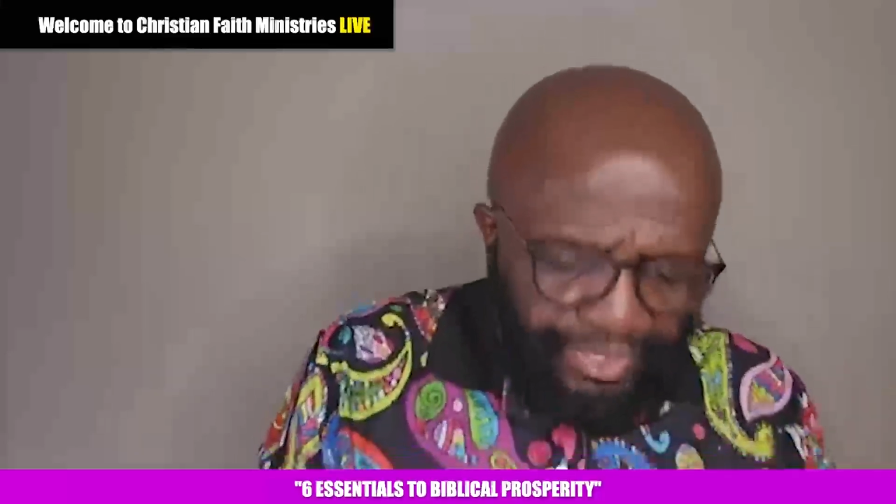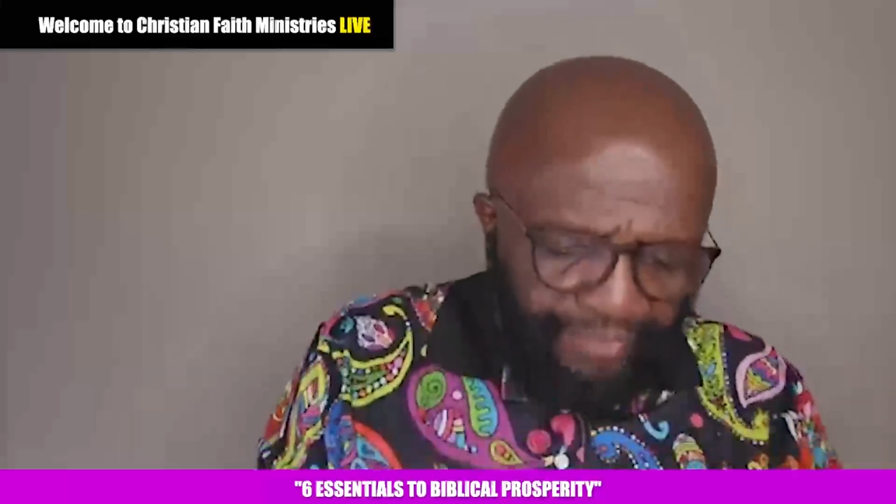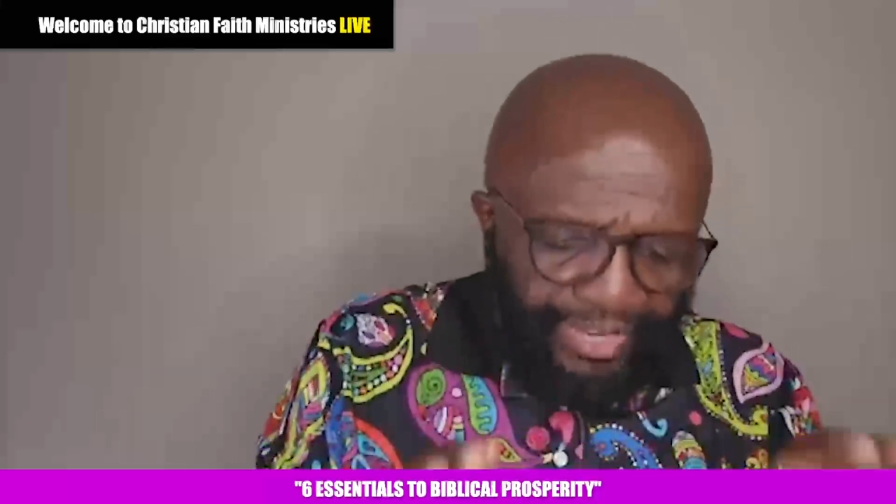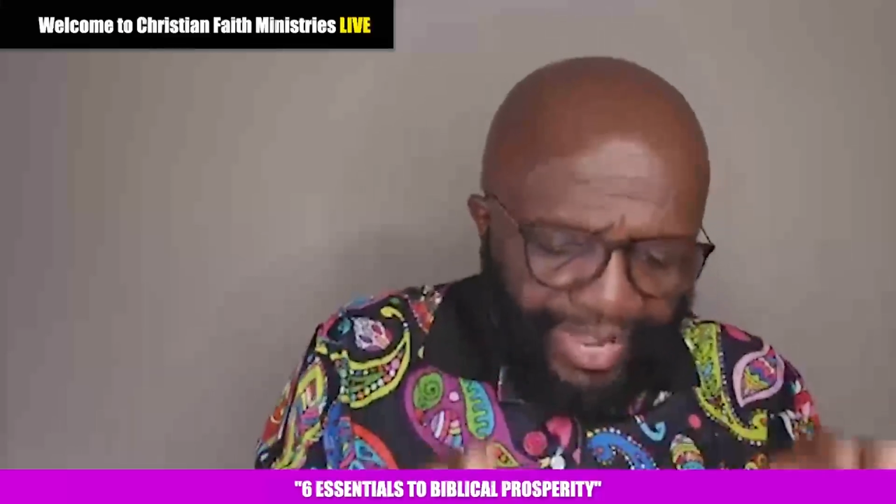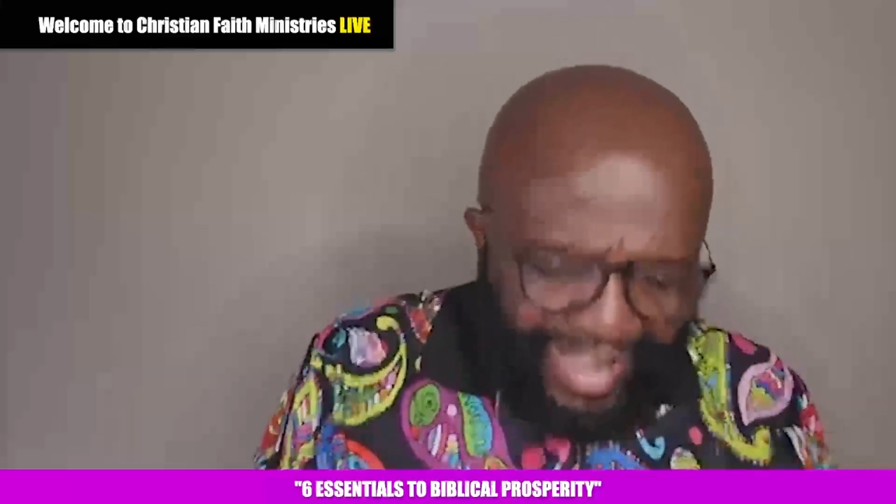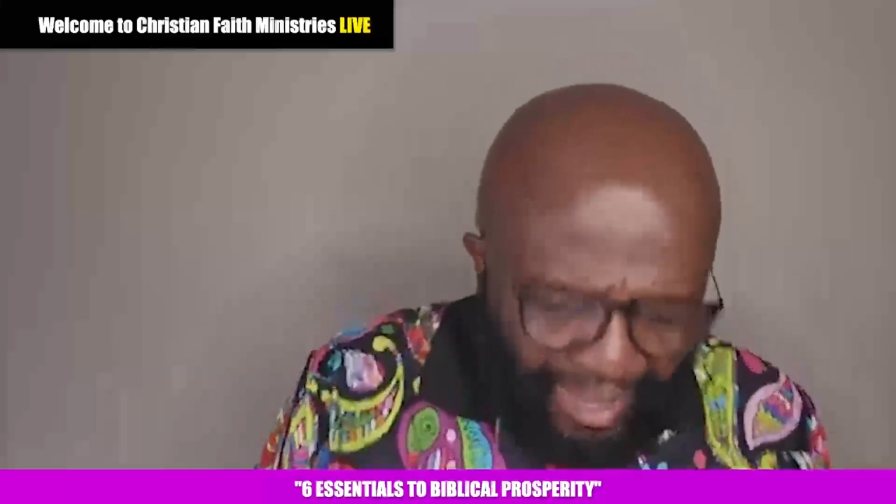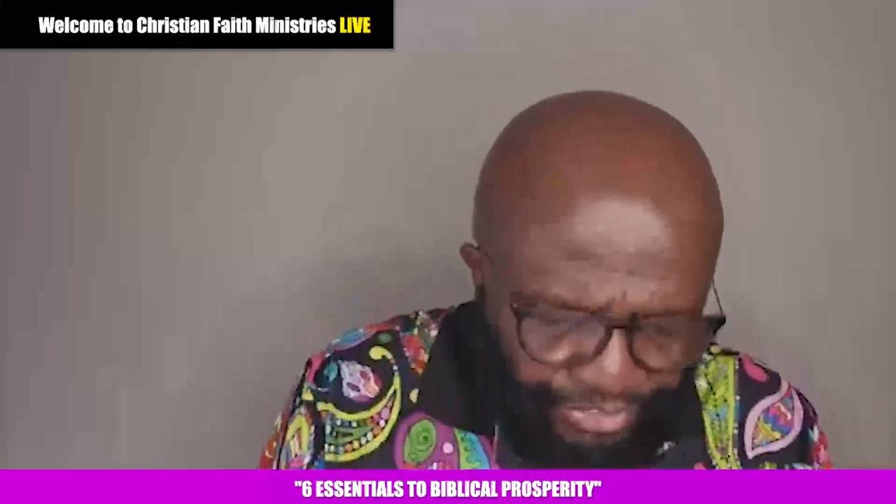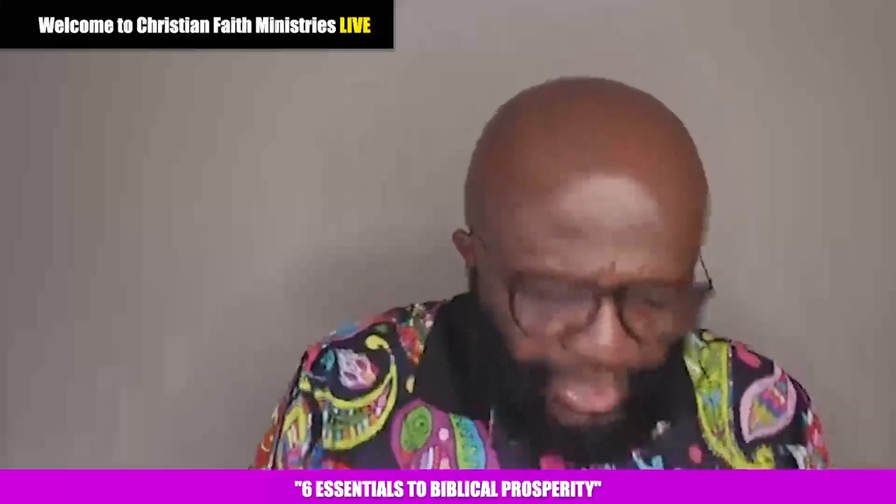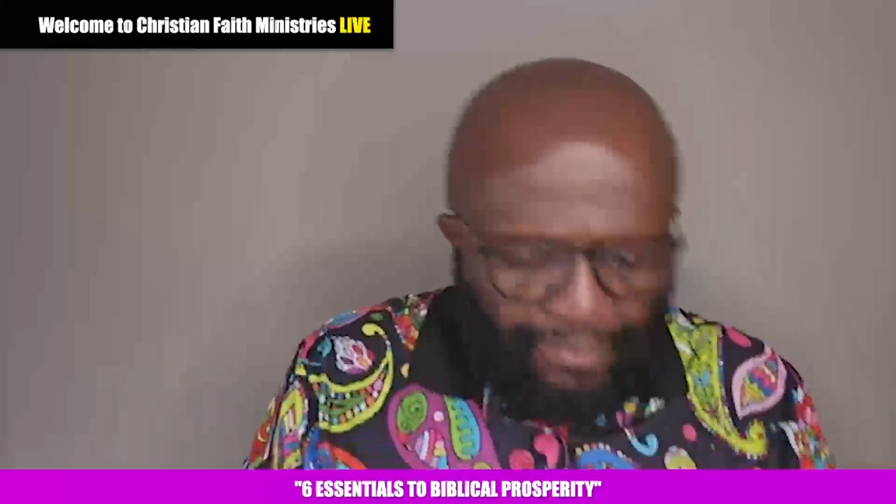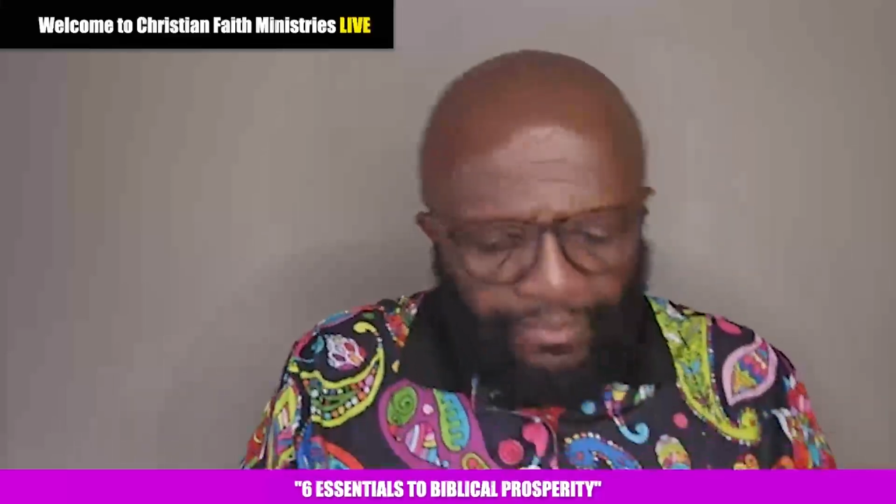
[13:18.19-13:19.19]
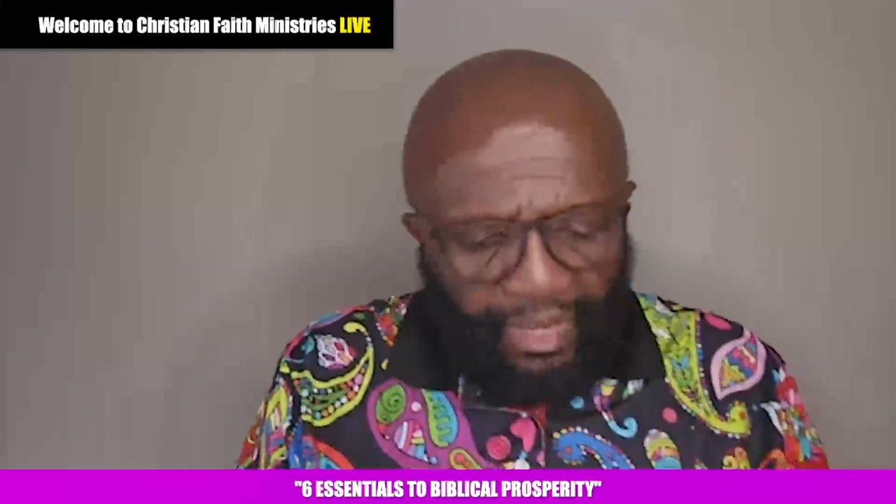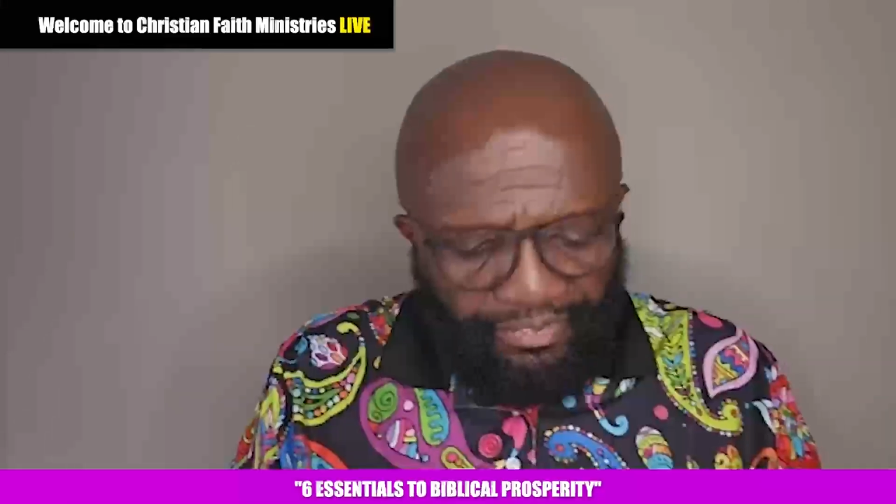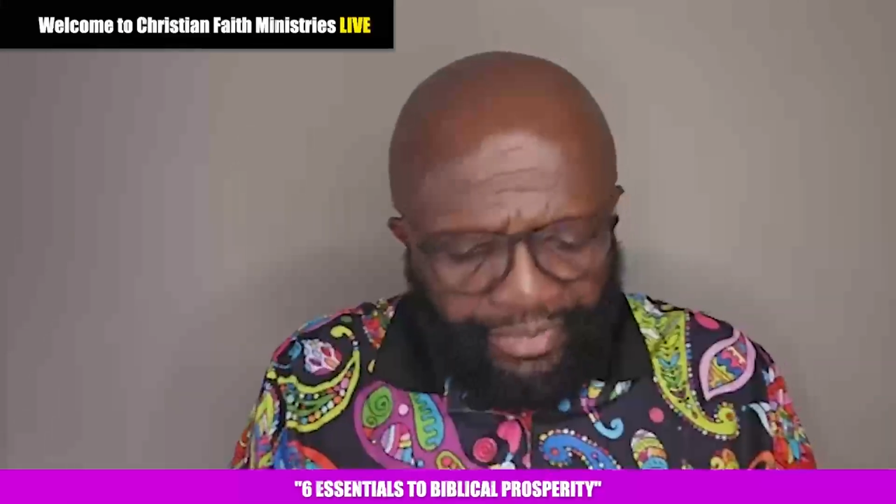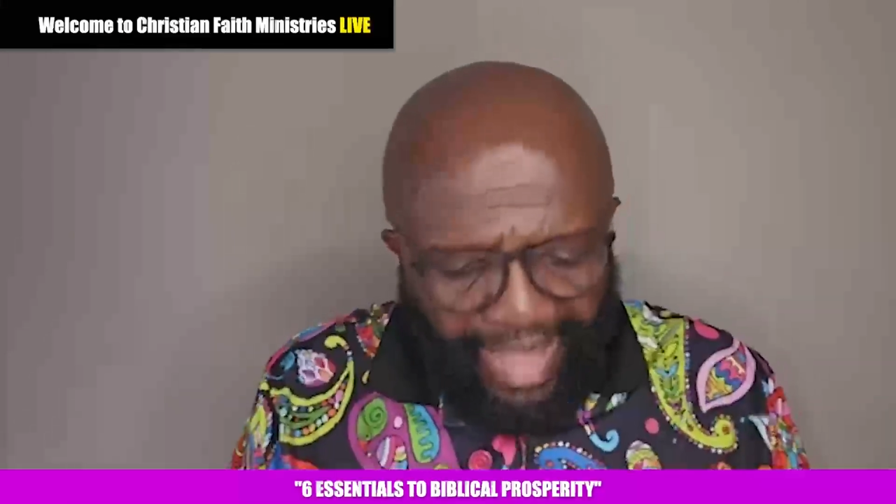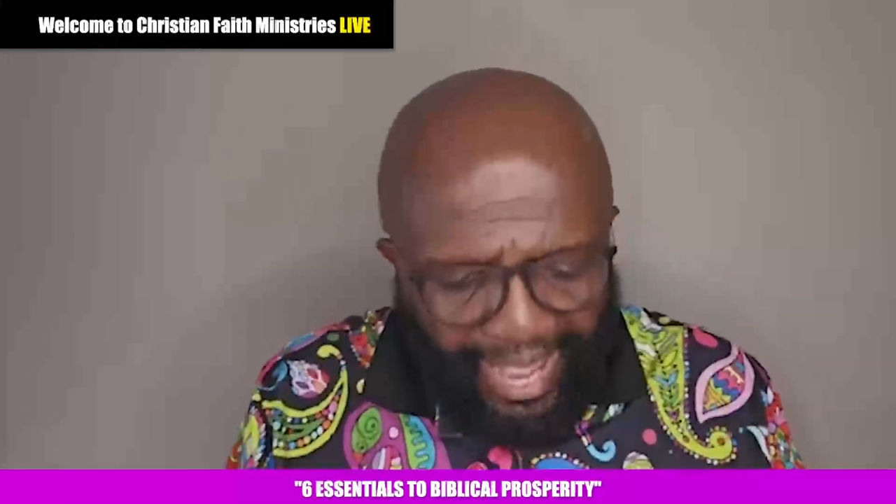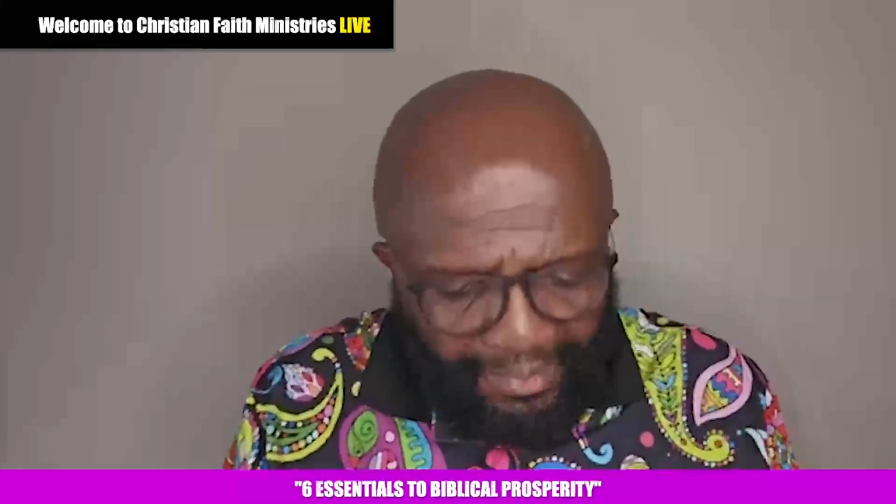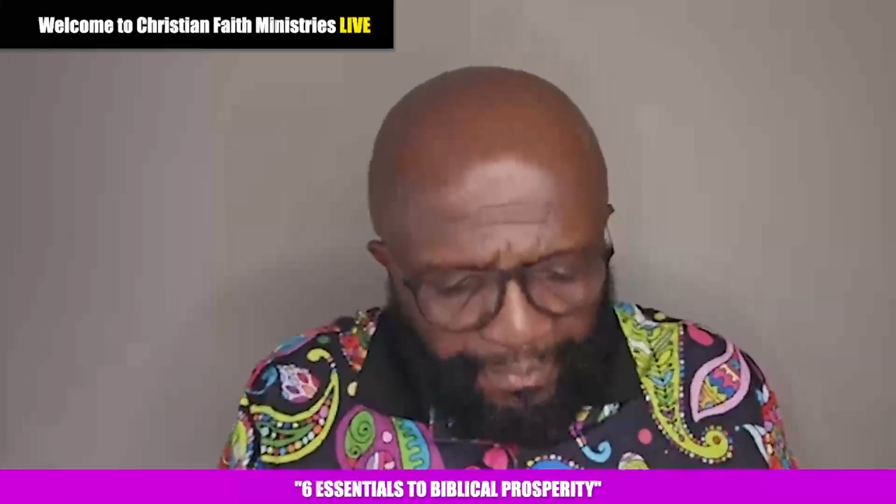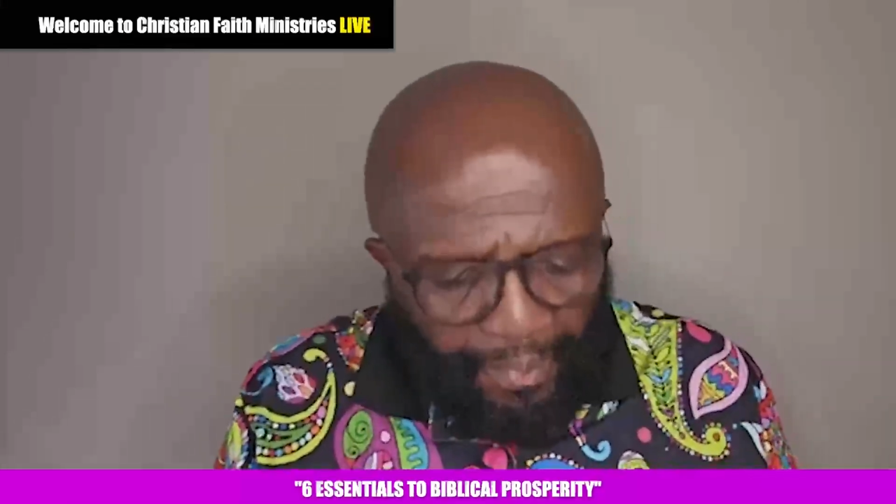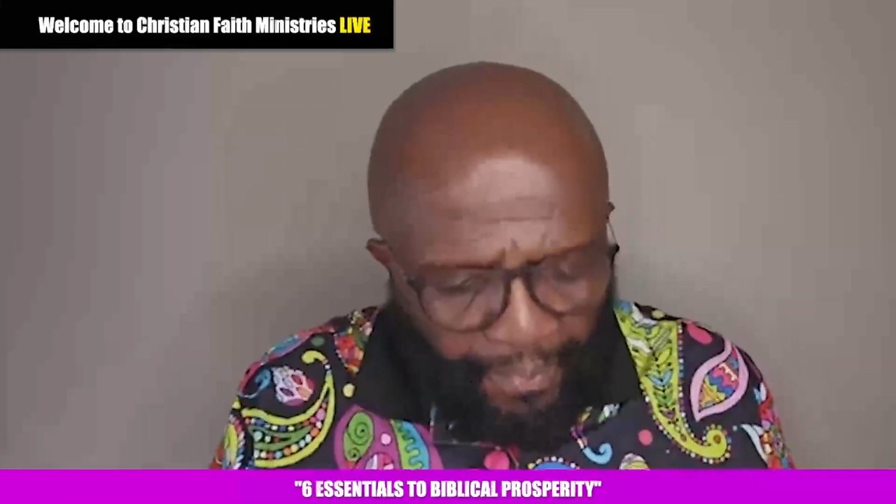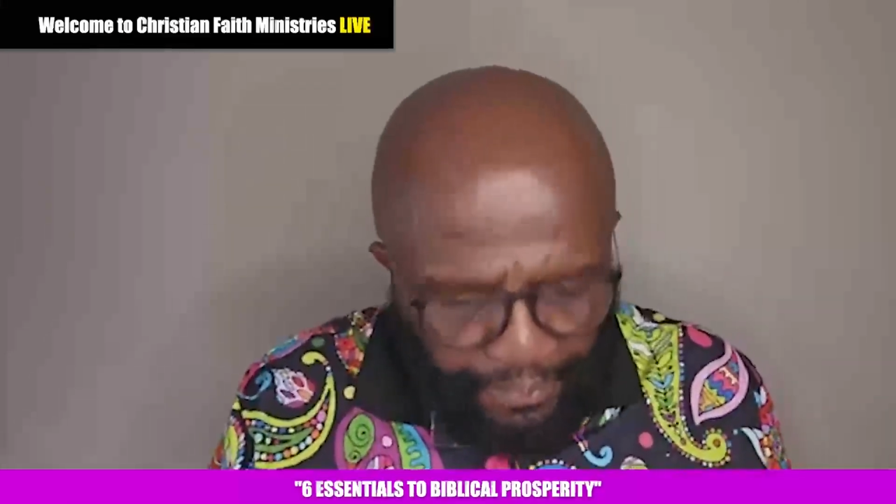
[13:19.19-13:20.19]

of the house of God,